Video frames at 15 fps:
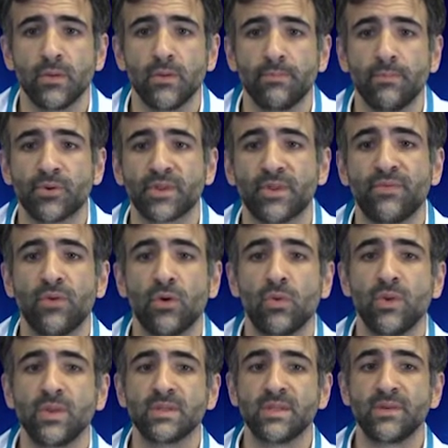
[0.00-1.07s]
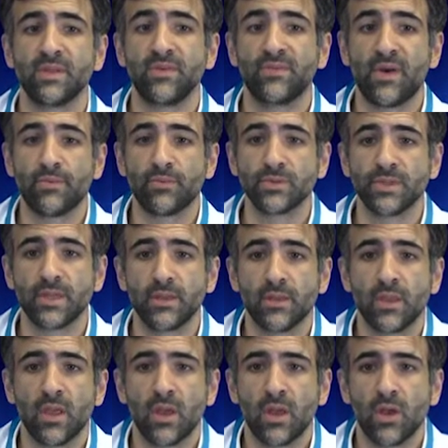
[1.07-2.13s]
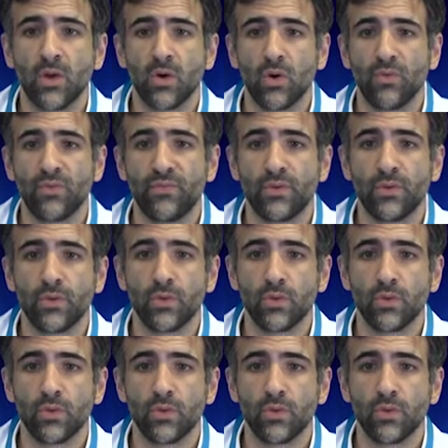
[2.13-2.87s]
portal flow with 75% of